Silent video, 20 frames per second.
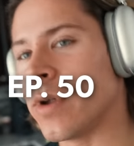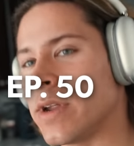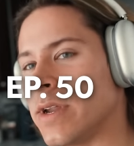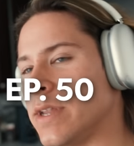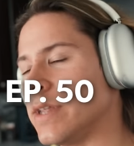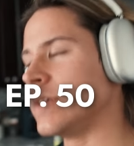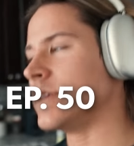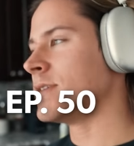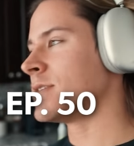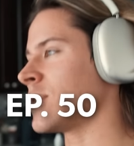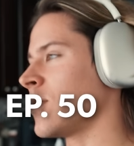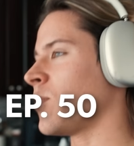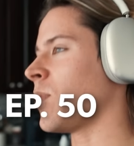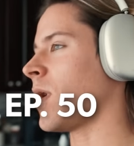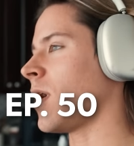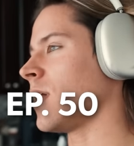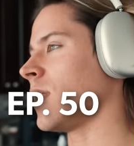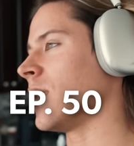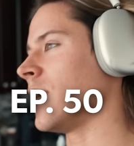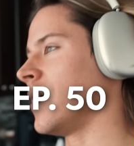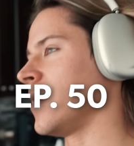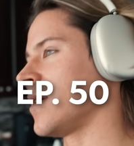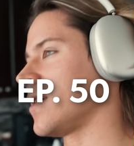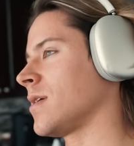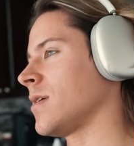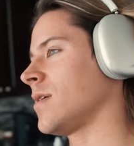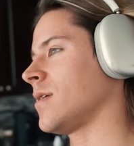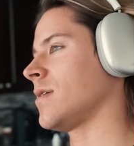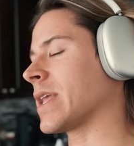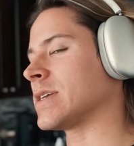what it is about
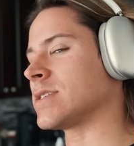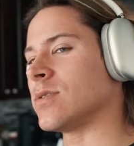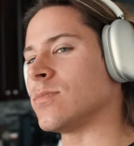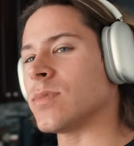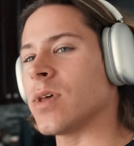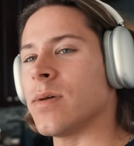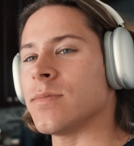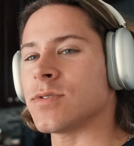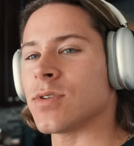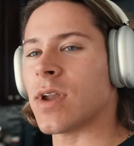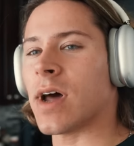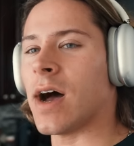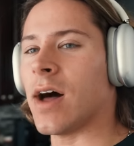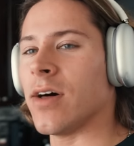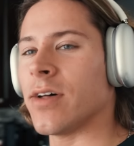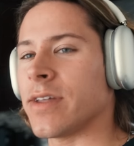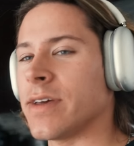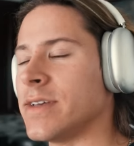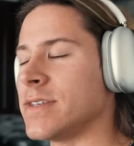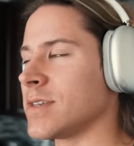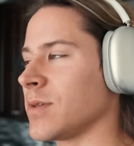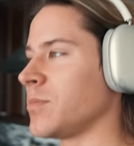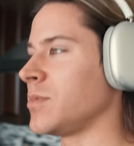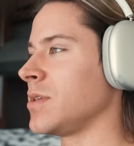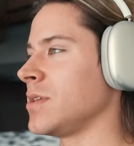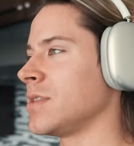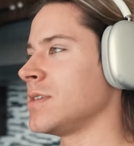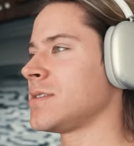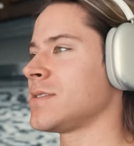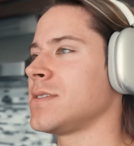like, sometimes on holidays I
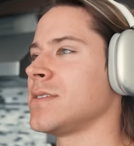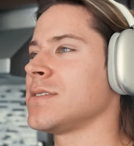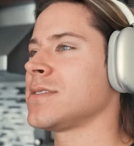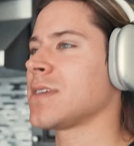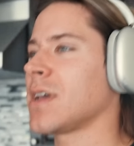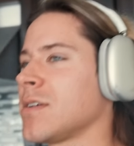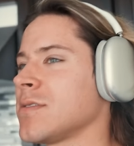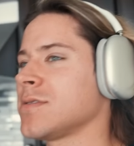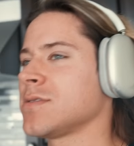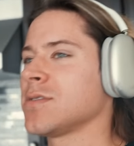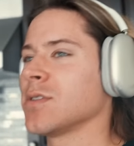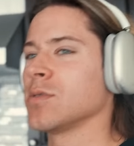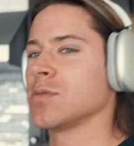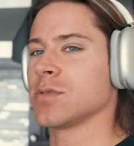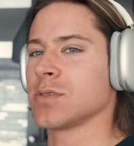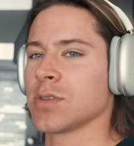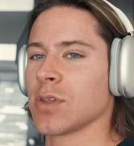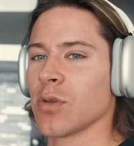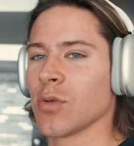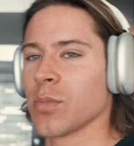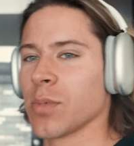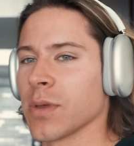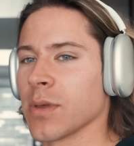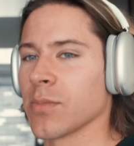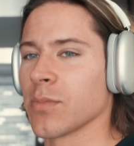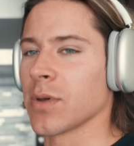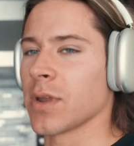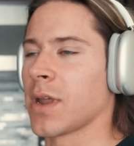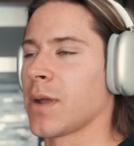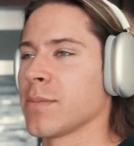be, this this sounds so
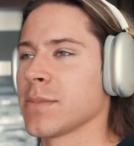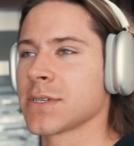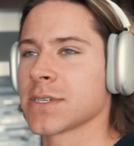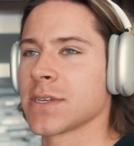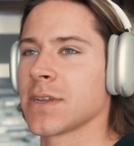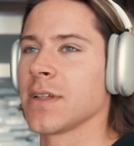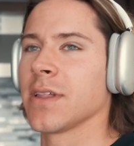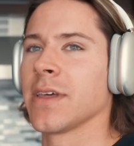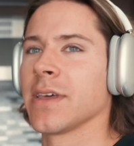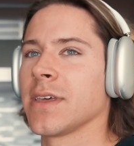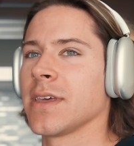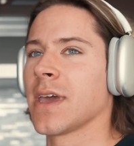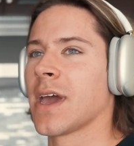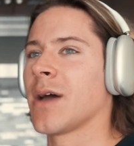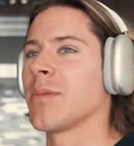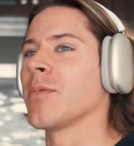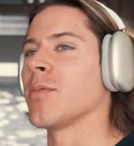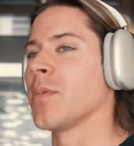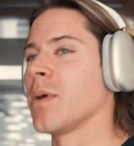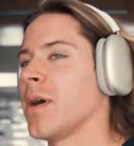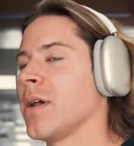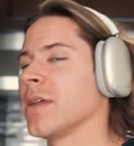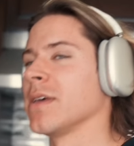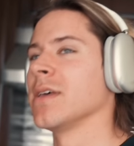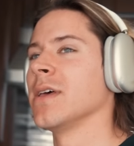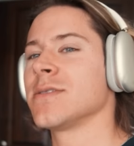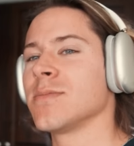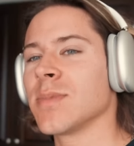stupid, but I'm just gonna like yap about it.